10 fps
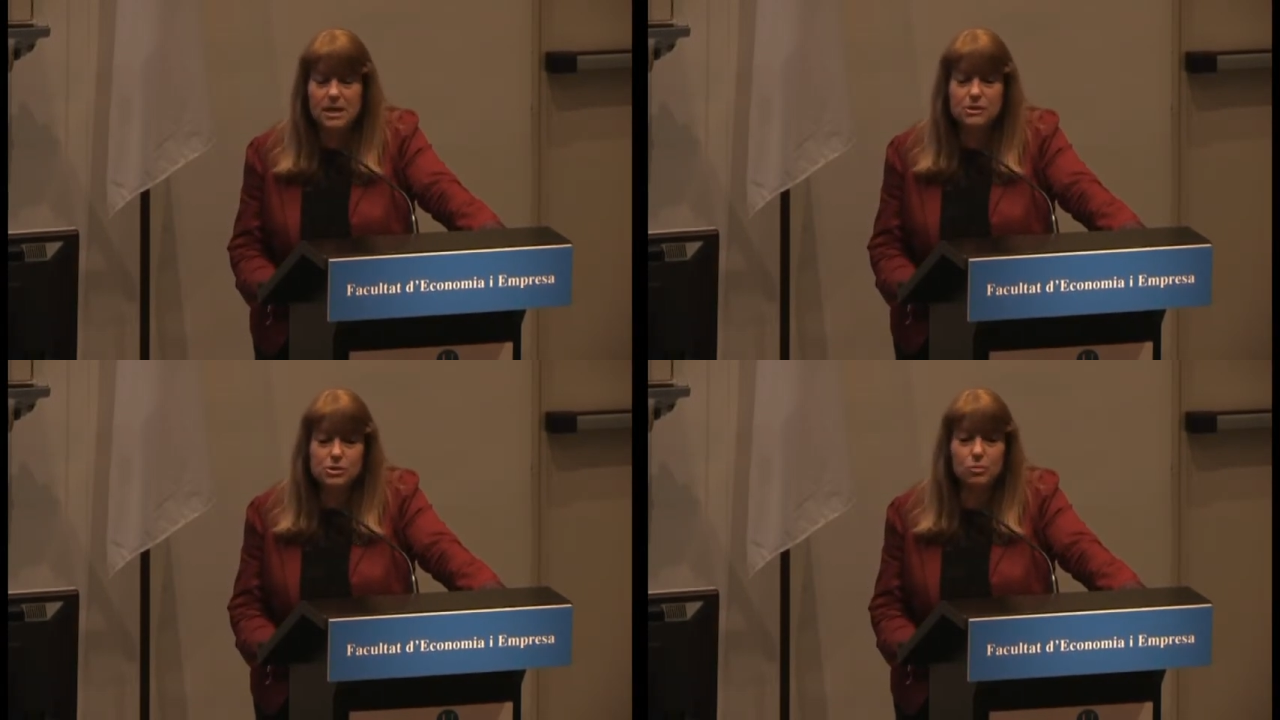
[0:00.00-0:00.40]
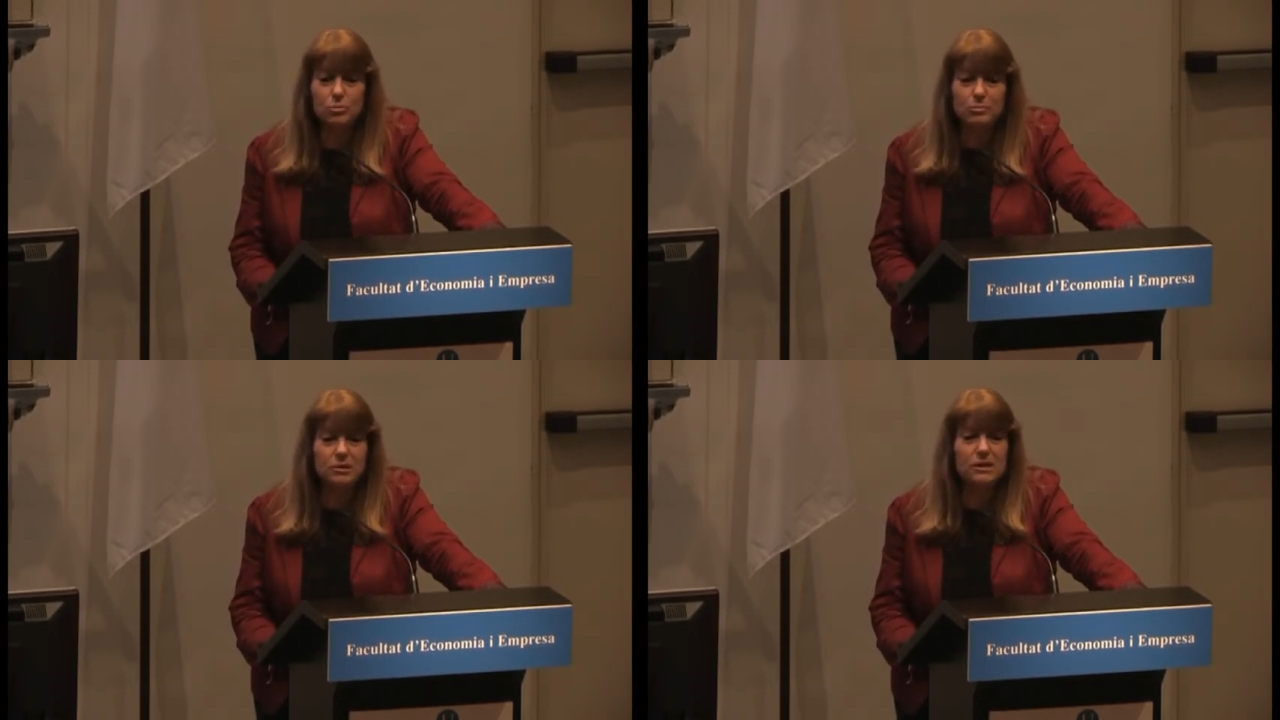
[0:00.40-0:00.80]
So
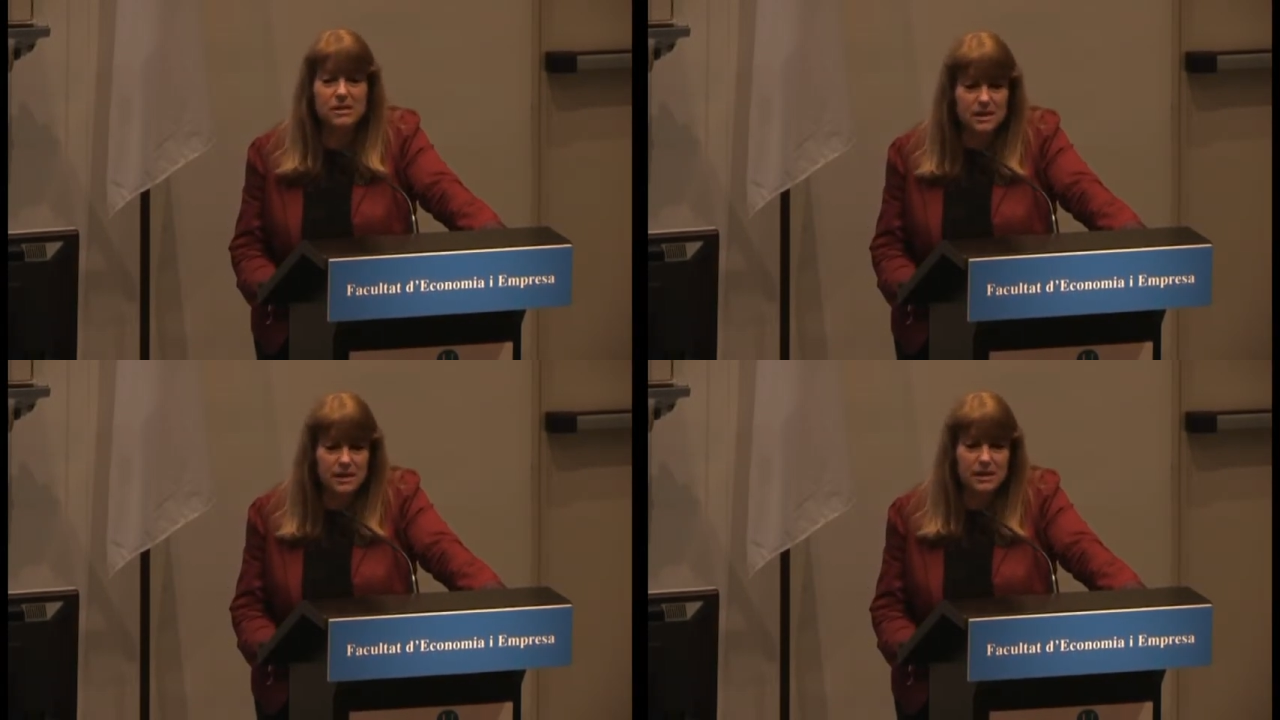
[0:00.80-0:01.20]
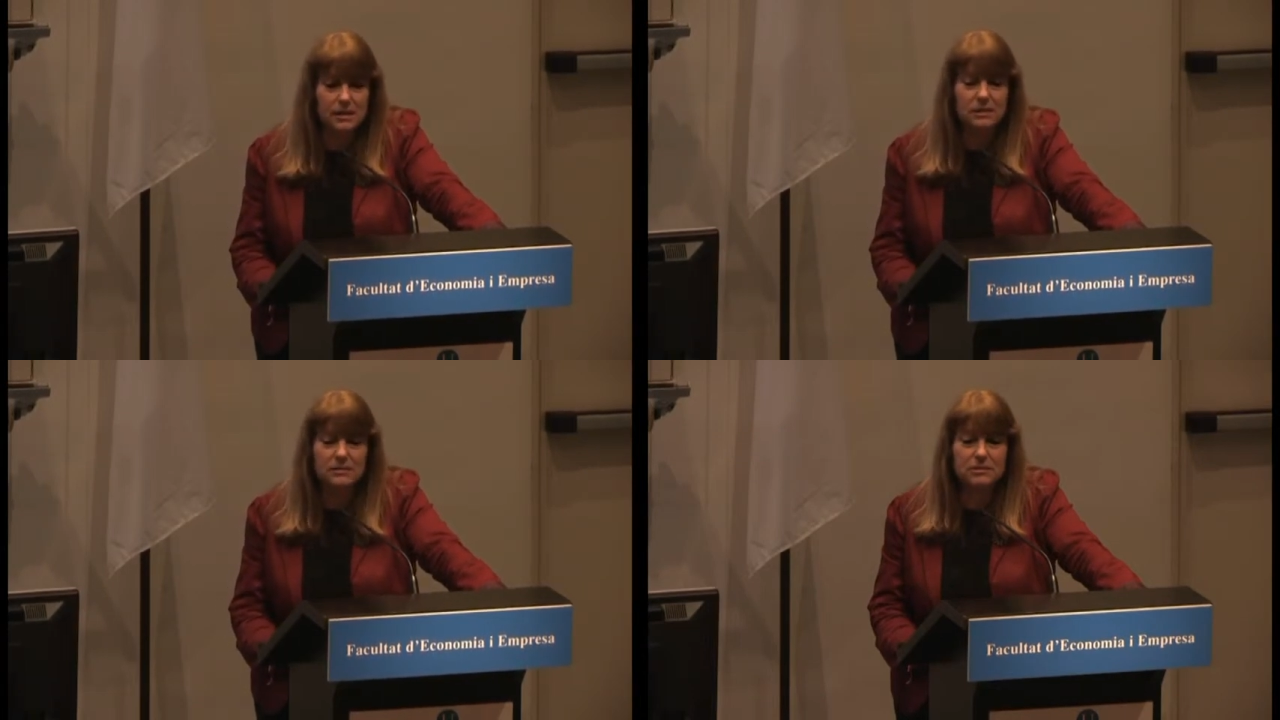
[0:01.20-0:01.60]
we were
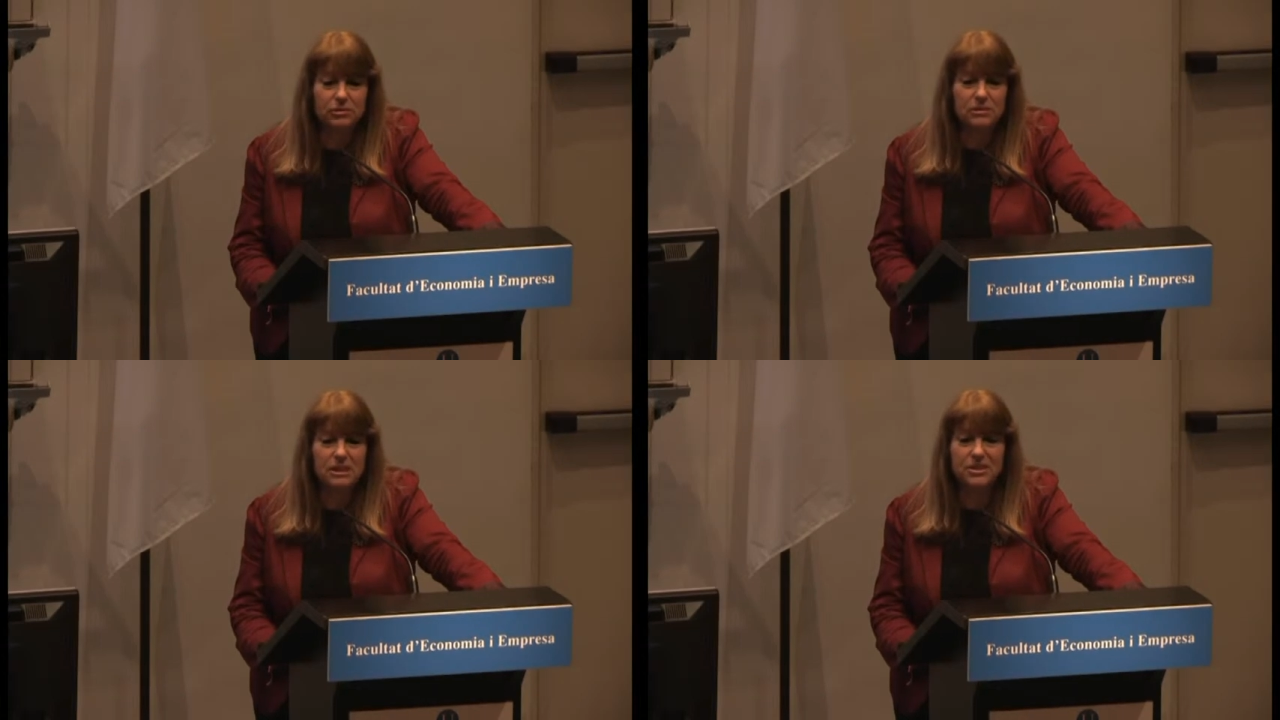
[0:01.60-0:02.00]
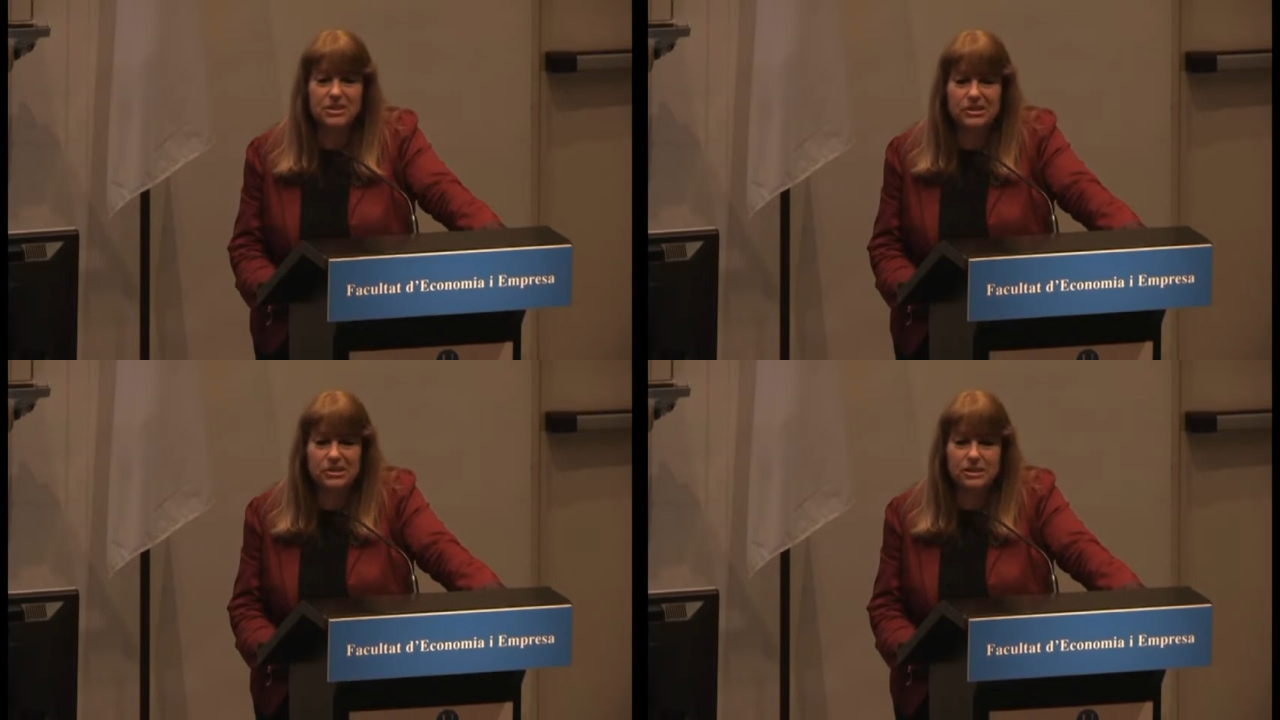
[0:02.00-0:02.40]
really, till the
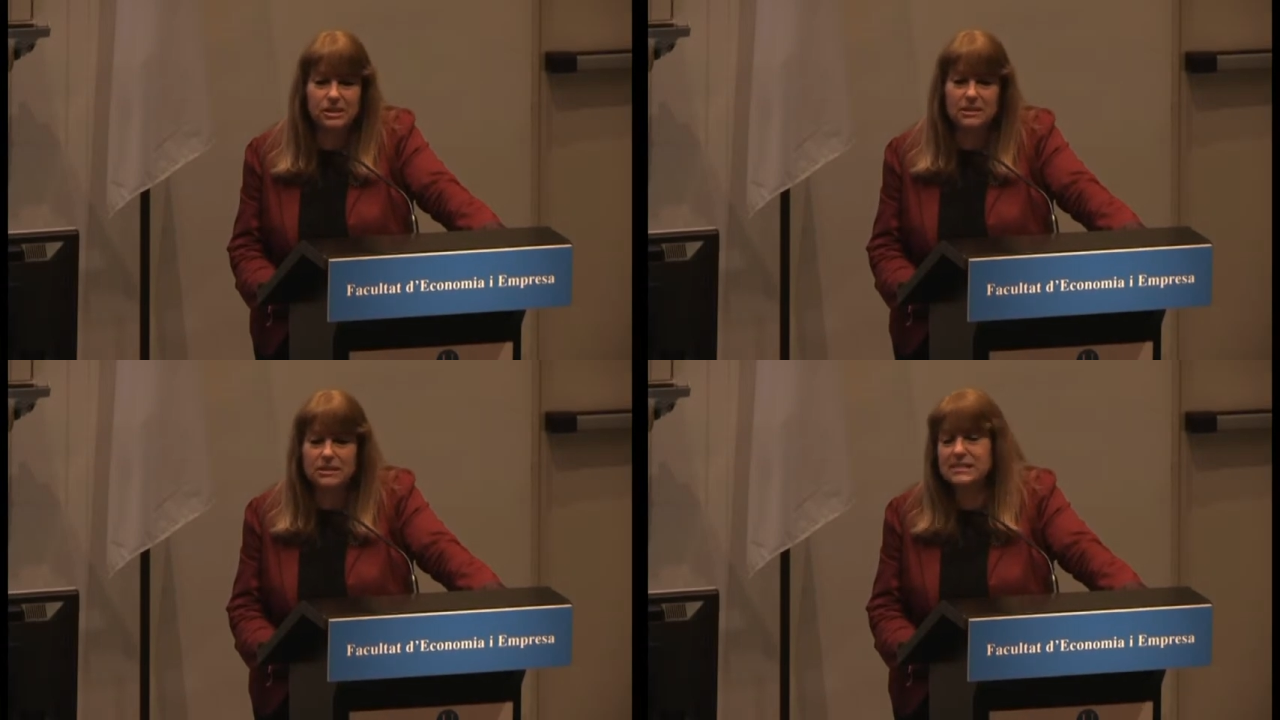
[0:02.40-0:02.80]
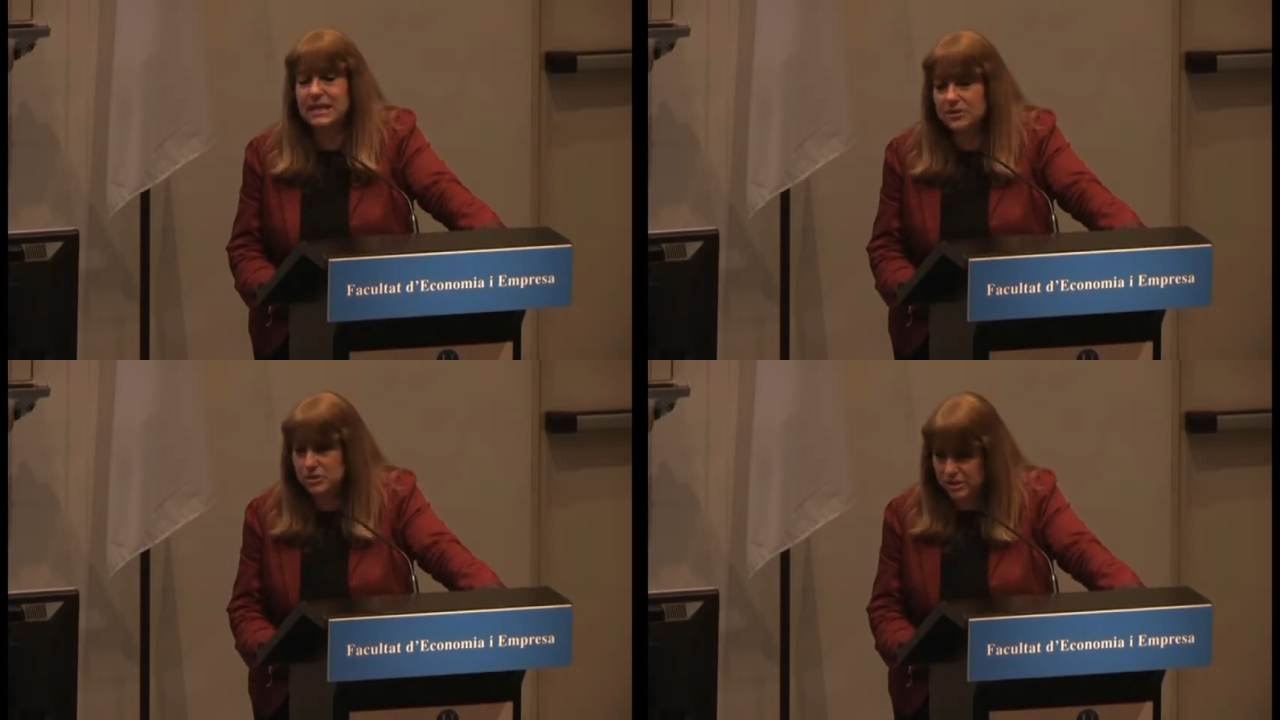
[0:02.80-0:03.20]
13th
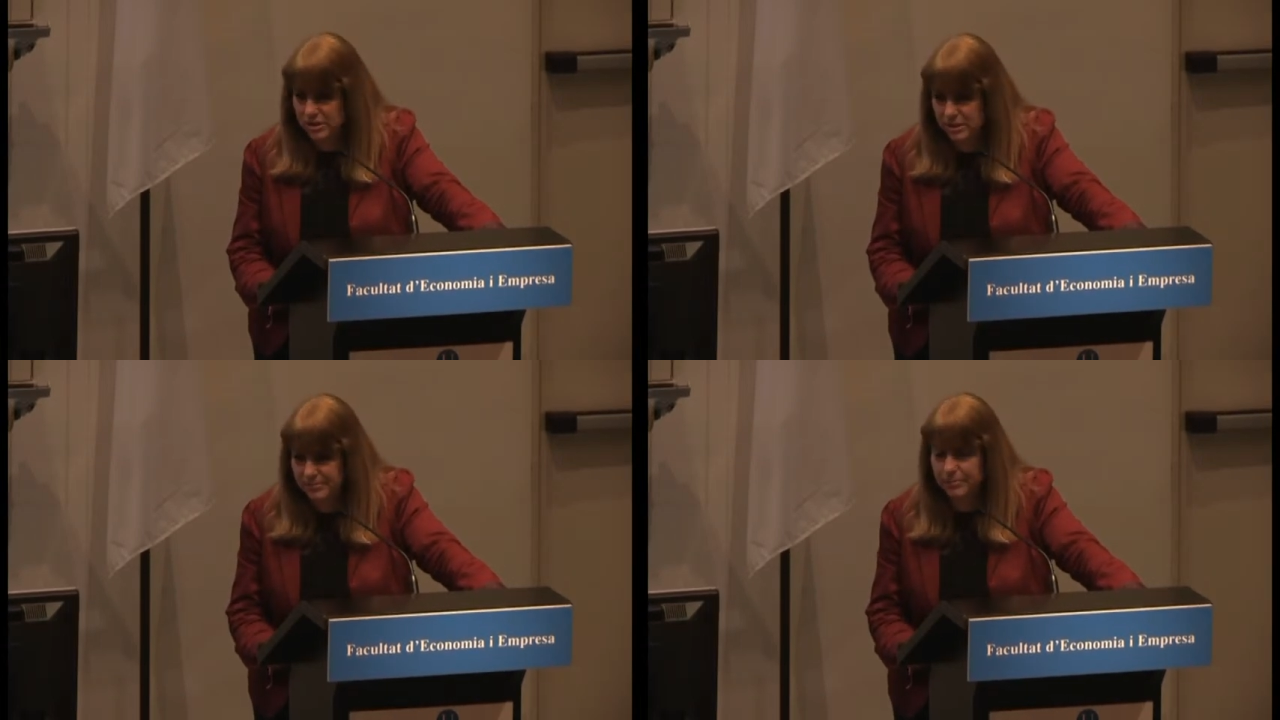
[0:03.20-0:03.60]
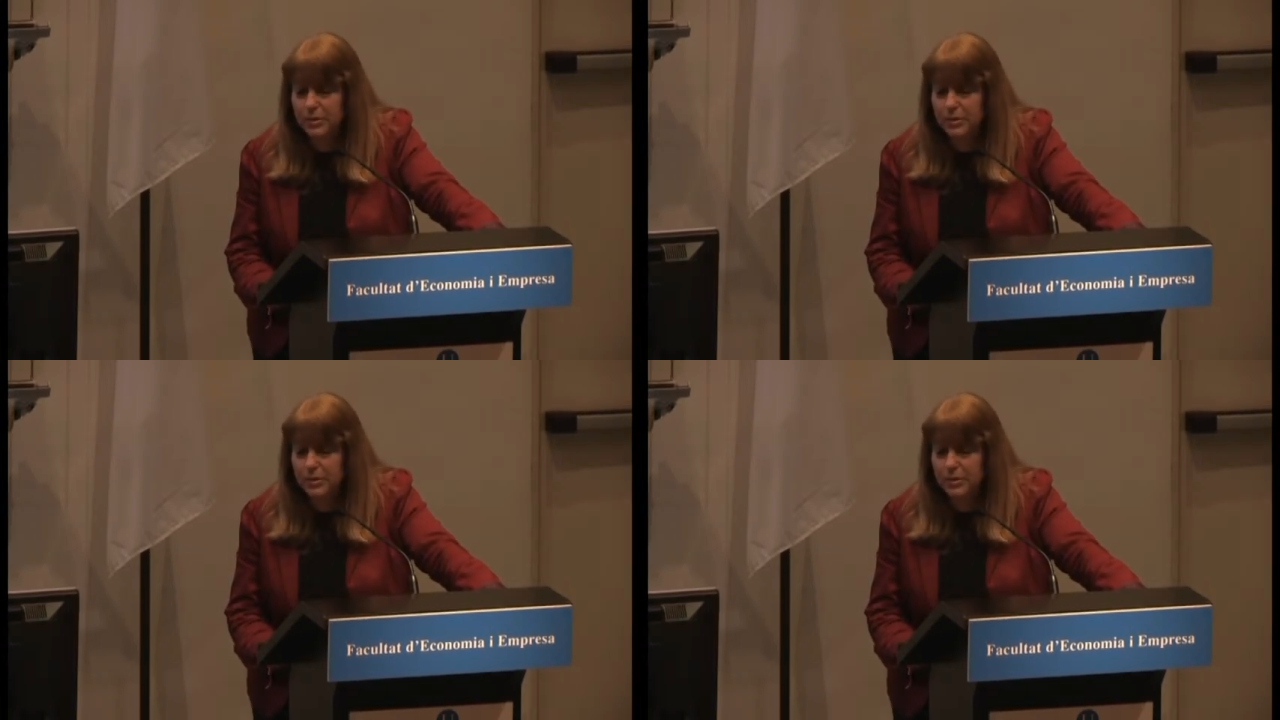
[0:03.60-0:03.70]
century,